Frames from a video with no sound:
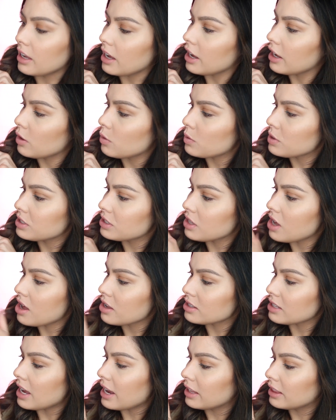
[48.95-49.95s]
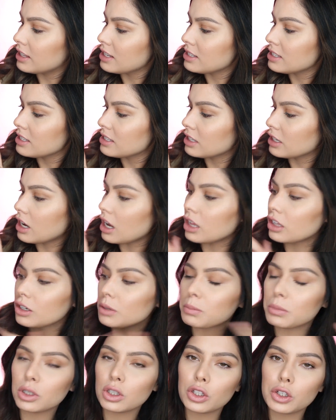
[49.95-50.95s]
I always thought, I, this is the color
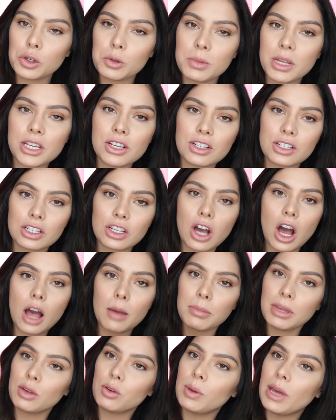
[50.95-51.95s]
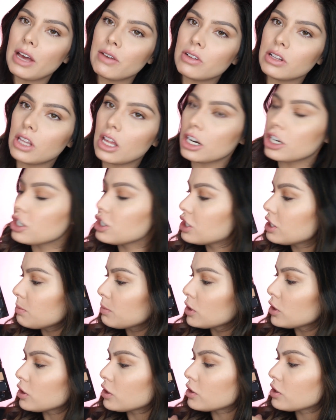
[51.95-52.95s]
Bloom that just got me. We have a lot of
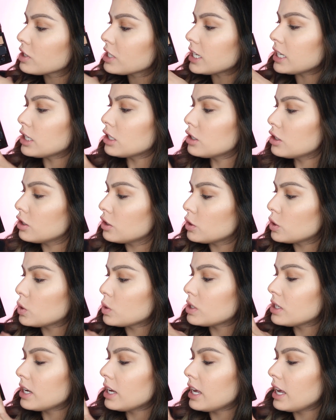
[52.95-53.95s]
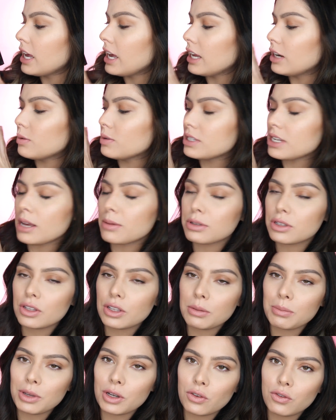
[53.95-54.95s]
shimmers and nudes. And it was
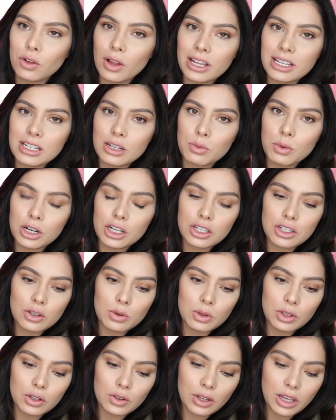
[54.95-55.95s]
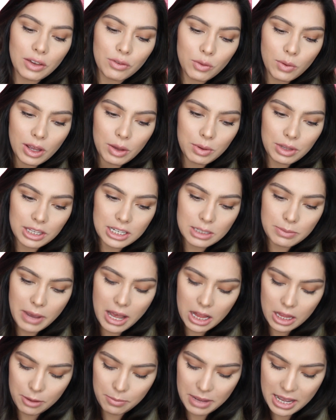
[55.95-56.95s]
absolutely beautiful. I did want to do a little giveaway with this
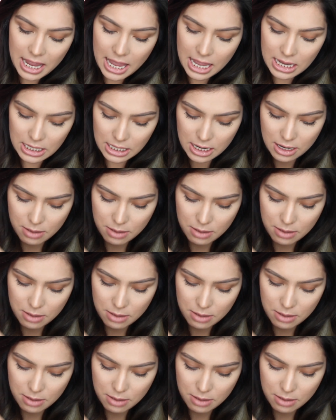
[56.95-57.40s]
palette, but I ended